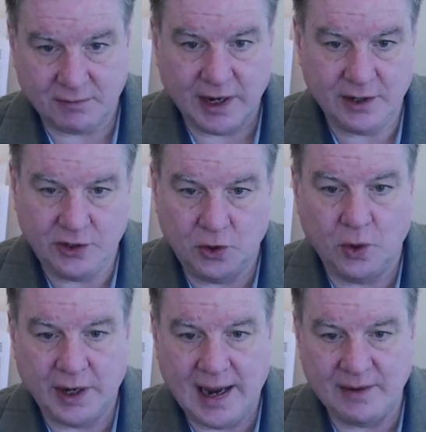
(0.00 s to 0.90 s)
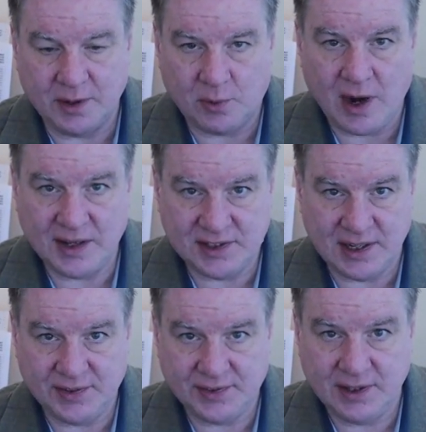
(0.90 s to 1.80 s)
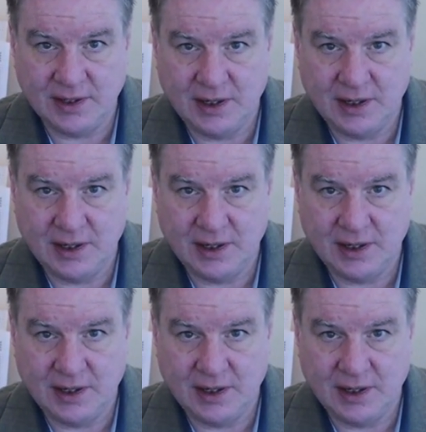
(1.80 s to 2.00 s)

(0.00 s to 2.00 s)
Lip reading: right, you would have it processed